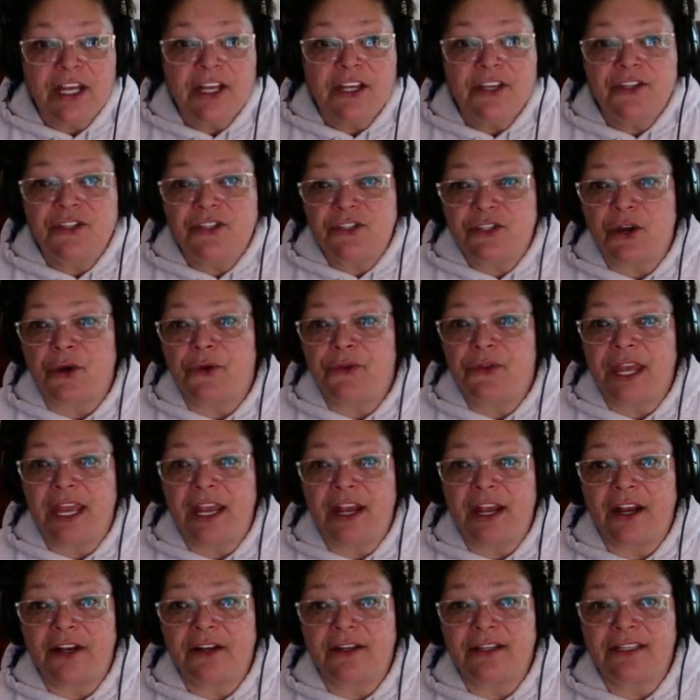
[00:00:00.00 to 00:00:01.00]
stowed
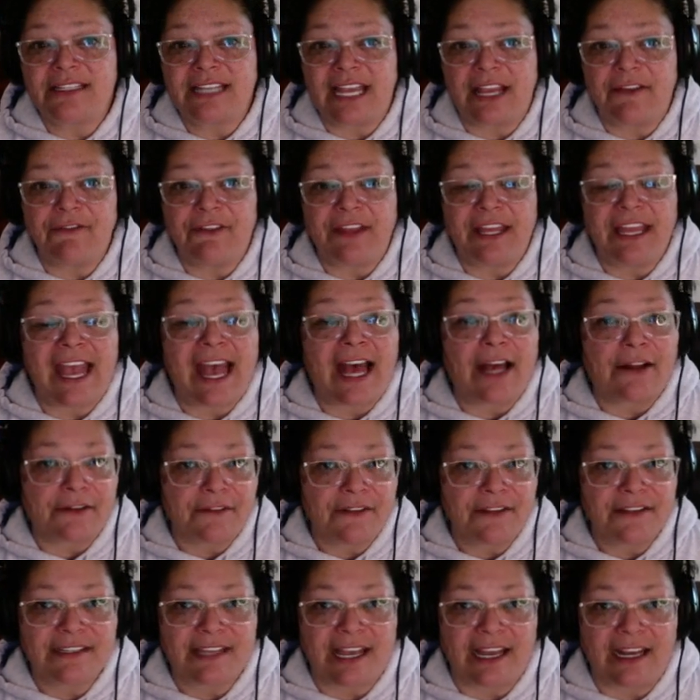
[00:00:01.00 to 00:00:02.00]
there safely out of the
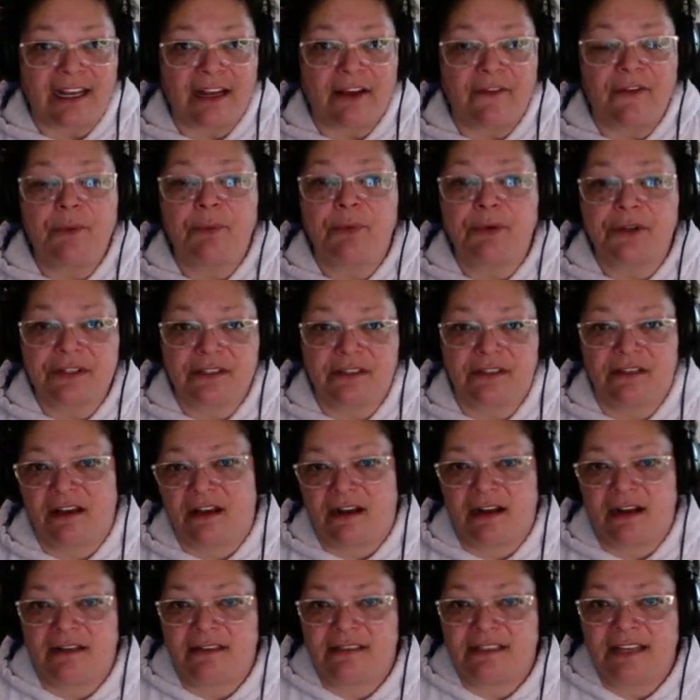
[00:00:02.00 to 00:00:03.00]
sight of the prison
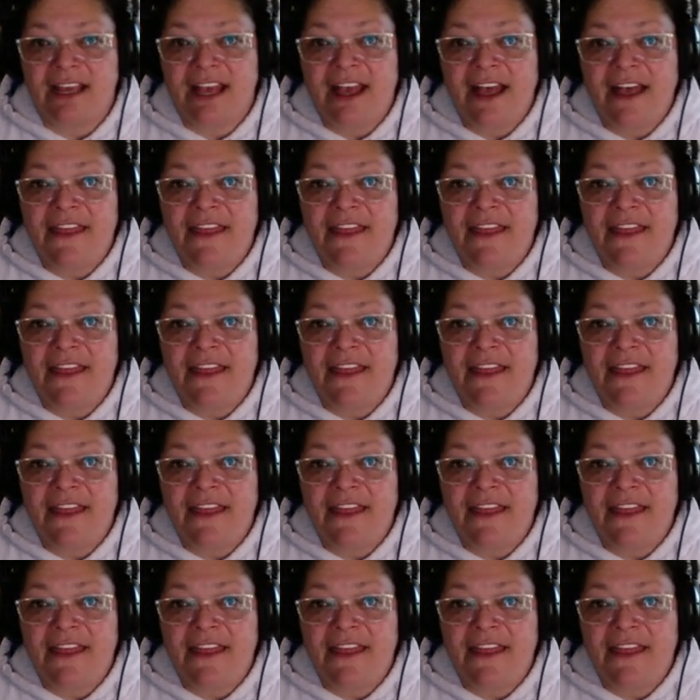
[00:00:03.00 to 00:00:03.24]
guards.